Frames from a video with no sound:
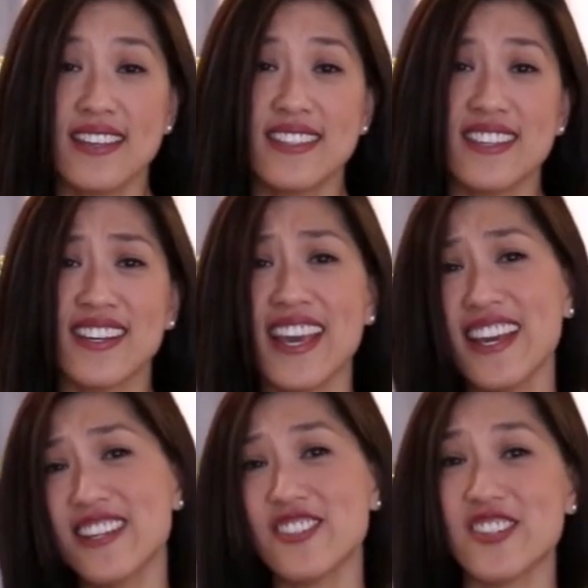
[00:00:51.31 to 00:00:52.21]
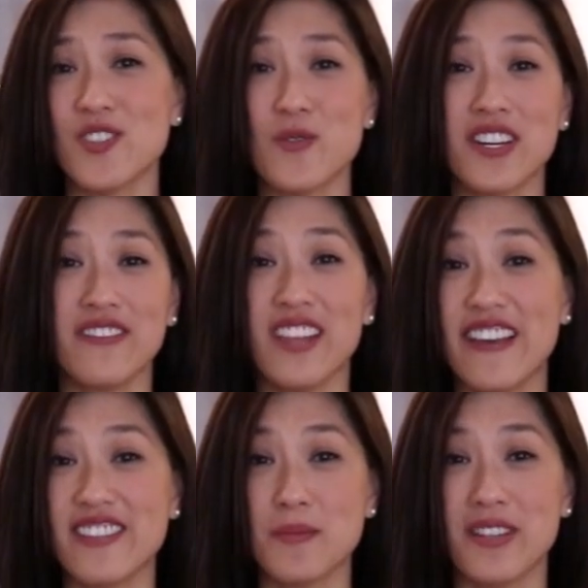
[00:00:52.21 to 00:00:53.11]
and cake is just one
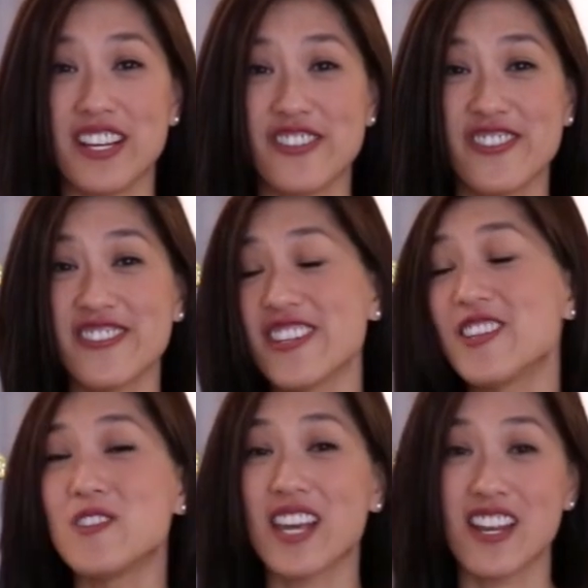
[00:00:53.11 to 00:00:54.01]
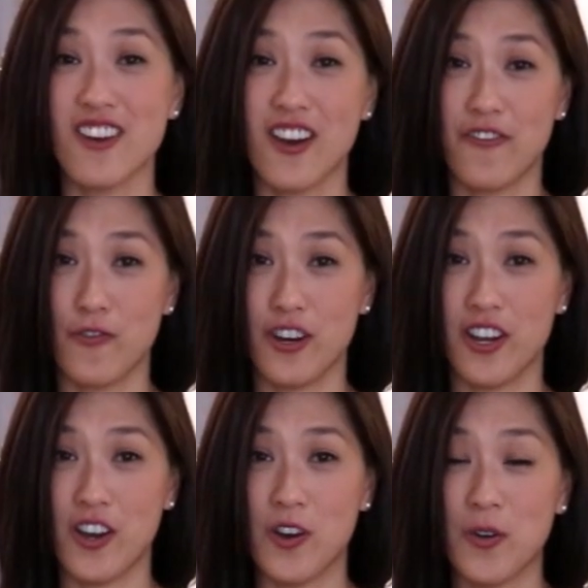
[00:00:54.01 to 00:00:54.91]
of life's pleasures you
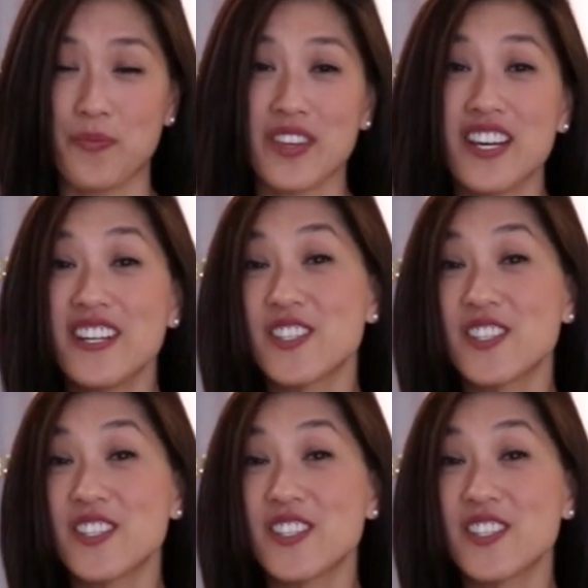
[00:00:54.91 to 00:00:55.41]
cannot forego.